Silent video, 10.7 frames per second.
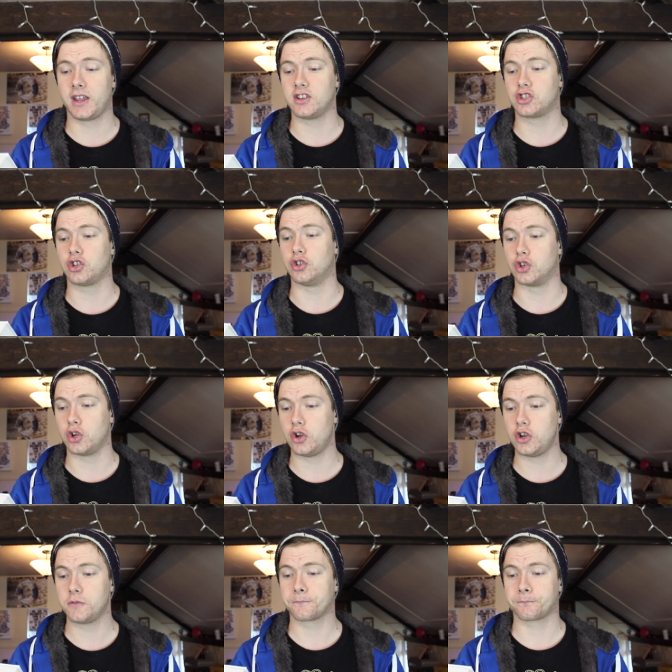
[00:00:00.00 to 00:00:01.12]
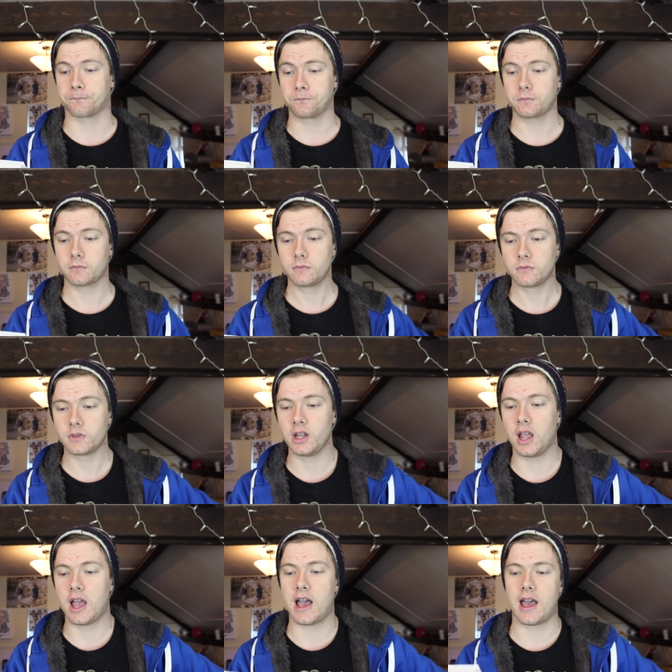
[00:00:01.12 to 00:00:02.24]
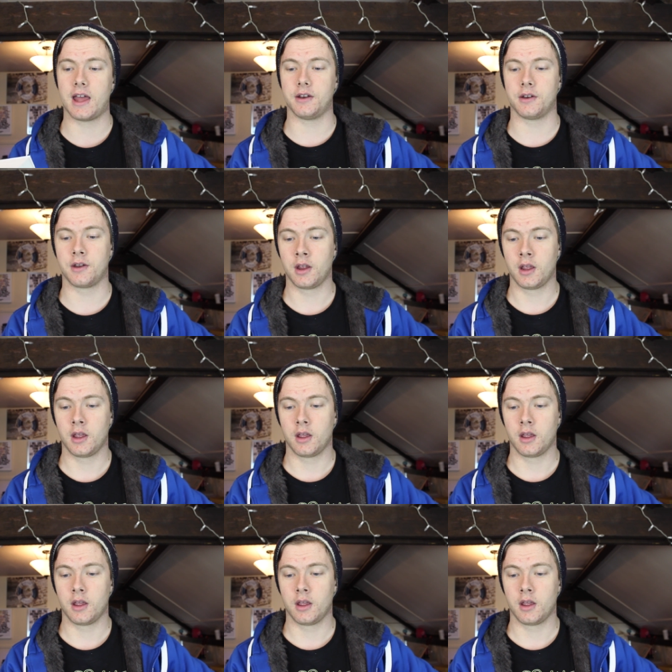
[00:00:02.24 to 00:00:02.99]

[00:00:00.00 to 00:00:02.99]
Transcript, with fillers: things to do, and